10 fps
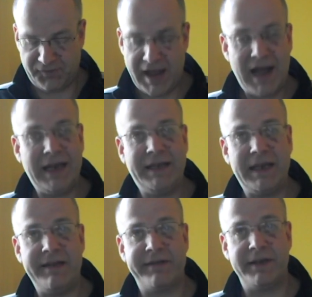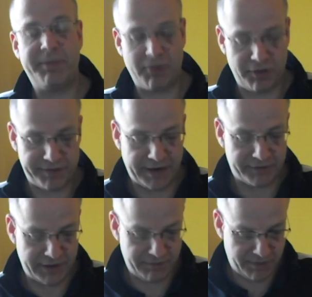fairly decently priced
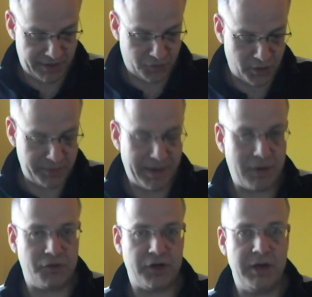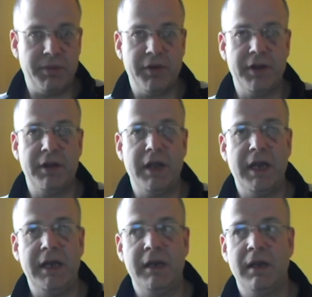actually. It was about £20 cheaper than
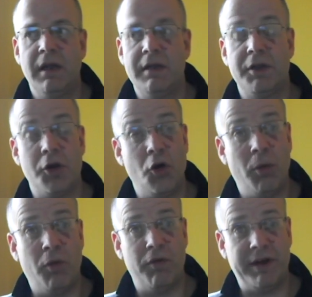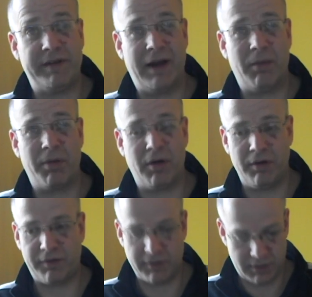the normal retail
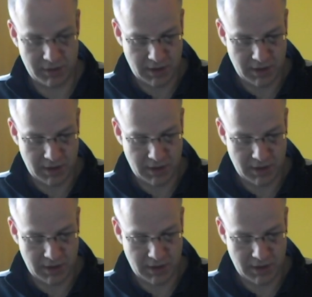price,